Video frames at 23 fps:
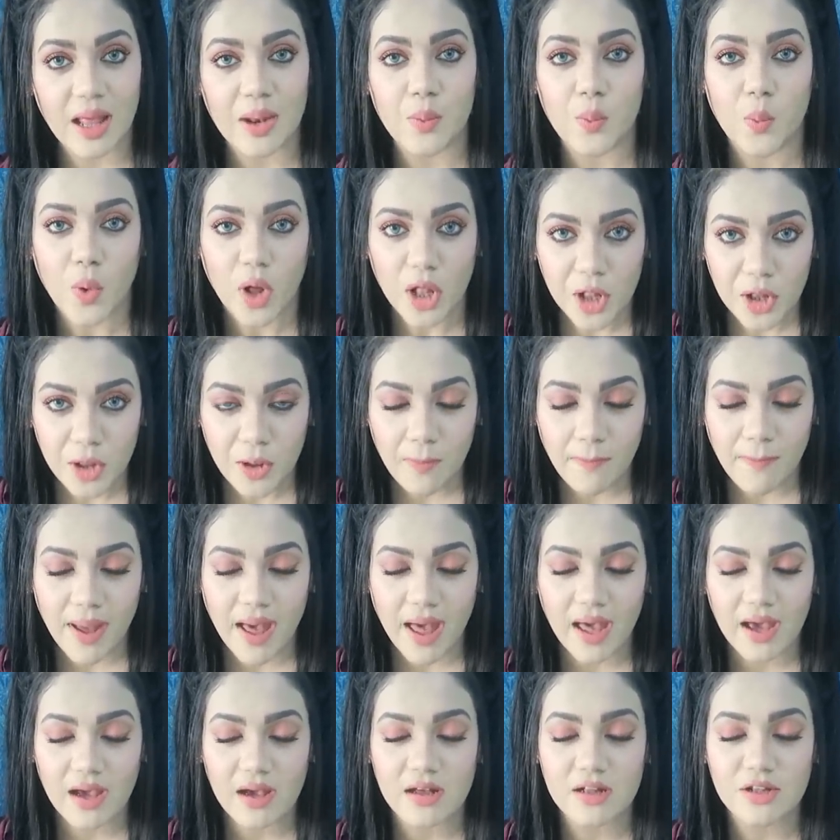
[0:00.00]
And welcome
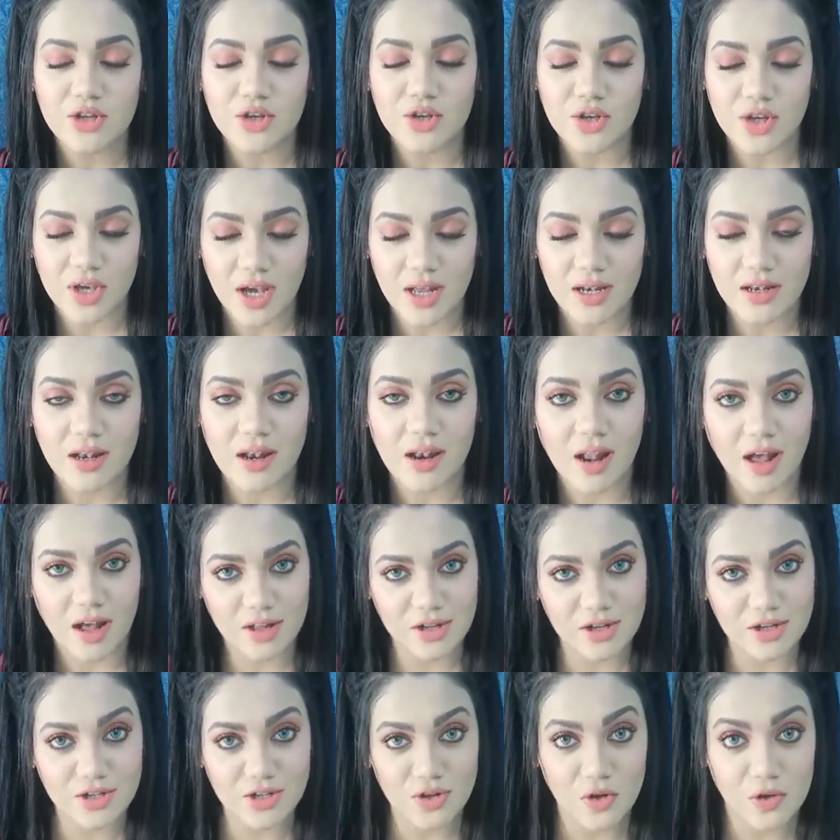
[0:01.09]
back to yet
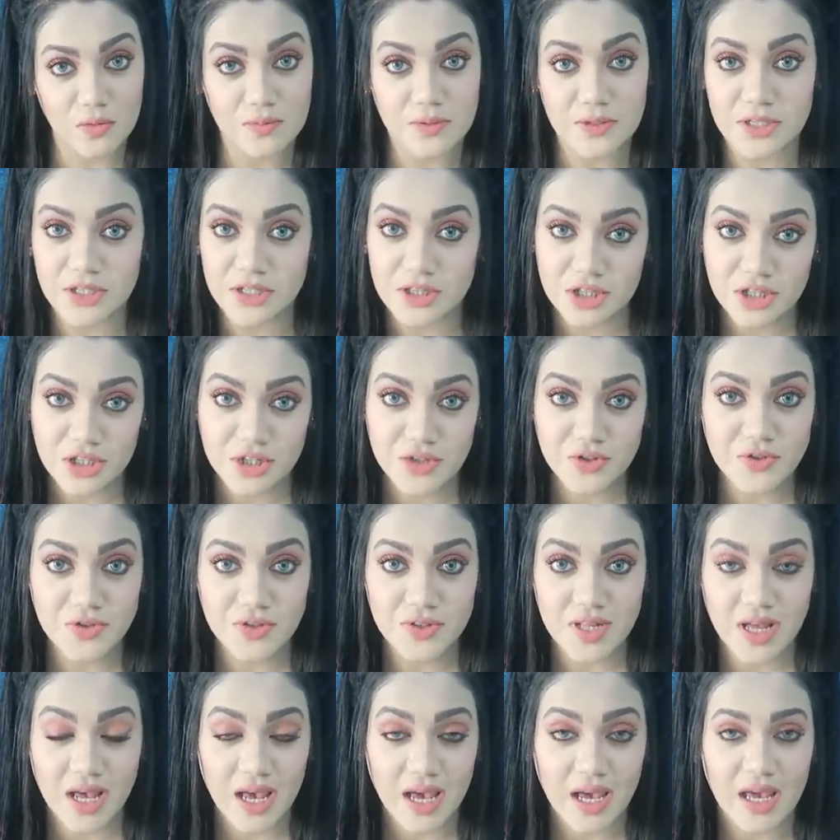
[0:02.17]
another Topsy
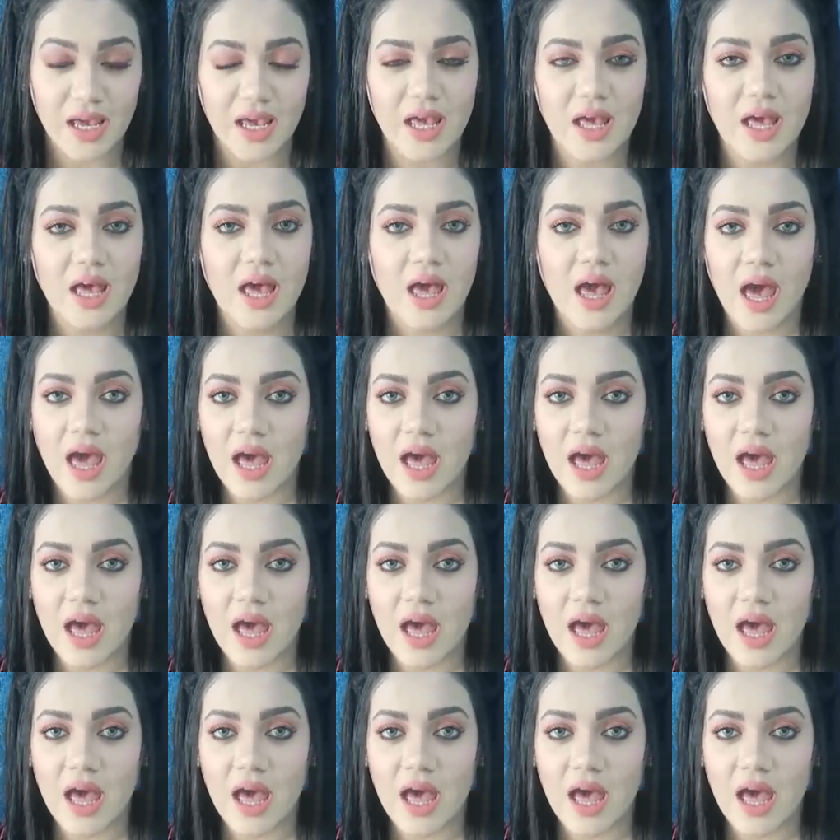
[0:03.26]
Tuesday.